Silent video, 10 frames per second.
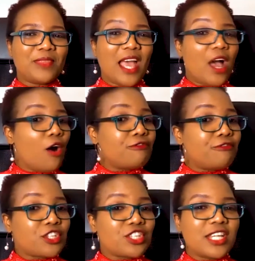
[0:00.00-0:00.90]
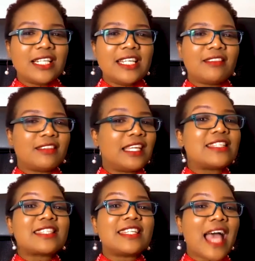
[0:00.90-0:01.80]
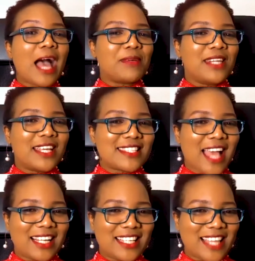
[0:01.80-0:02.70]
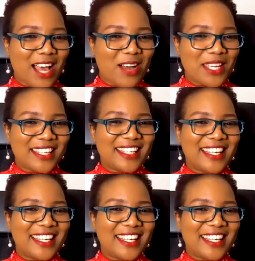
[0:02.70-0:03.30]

Unfortunately, things didn't happen exactly that way.